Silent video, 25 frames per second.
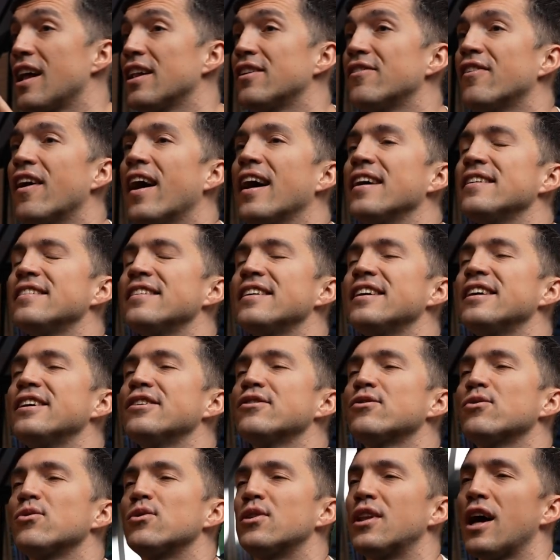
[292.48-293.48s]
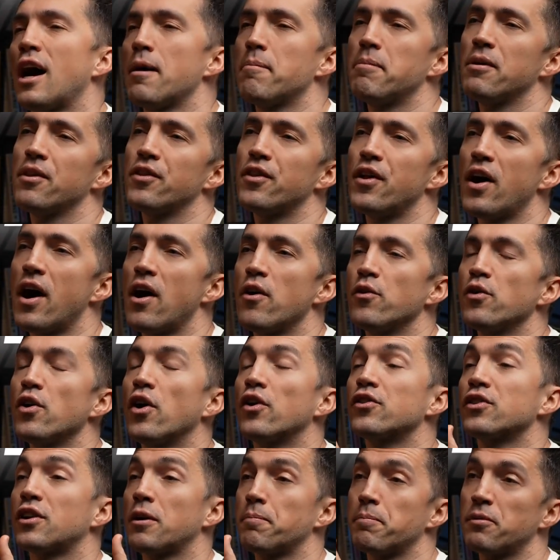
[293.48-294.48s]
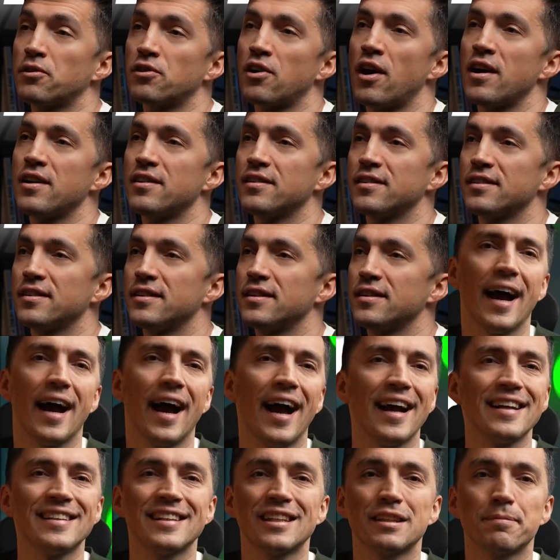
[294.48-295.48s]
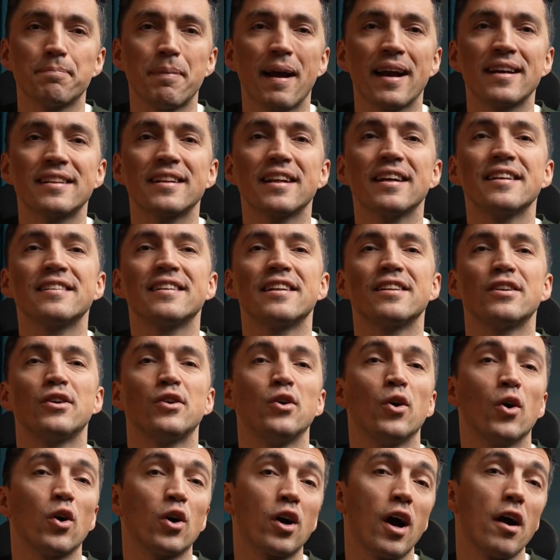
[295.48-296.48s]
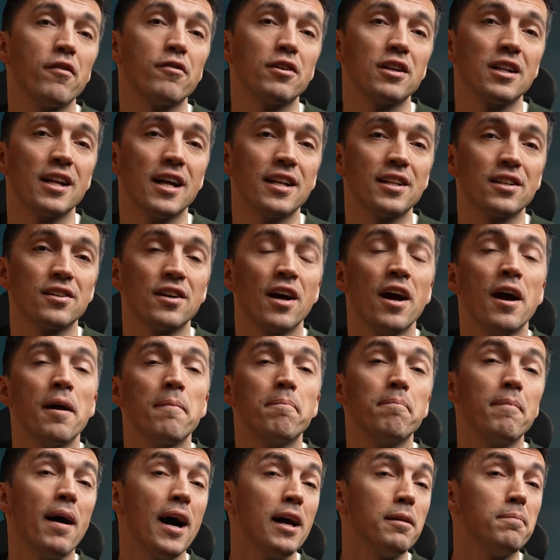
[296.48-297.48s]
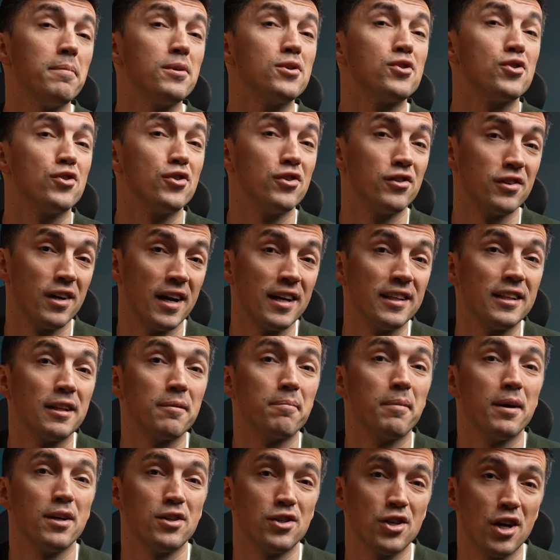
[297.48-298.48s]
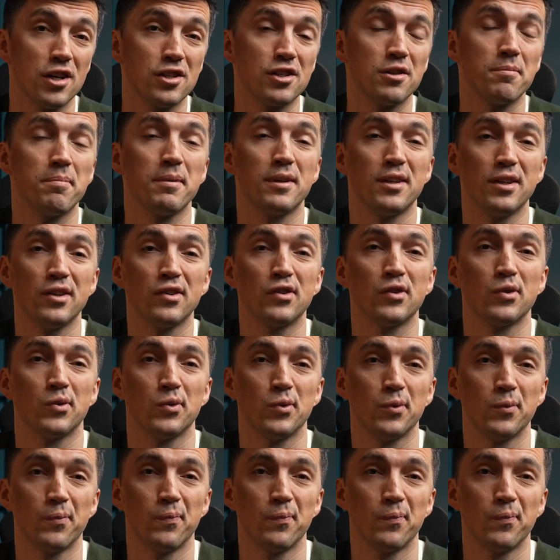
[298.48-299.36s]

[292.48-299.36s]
advice is to double down on copywriting. I suspect that your cover letter might be generated by ChatGPT too.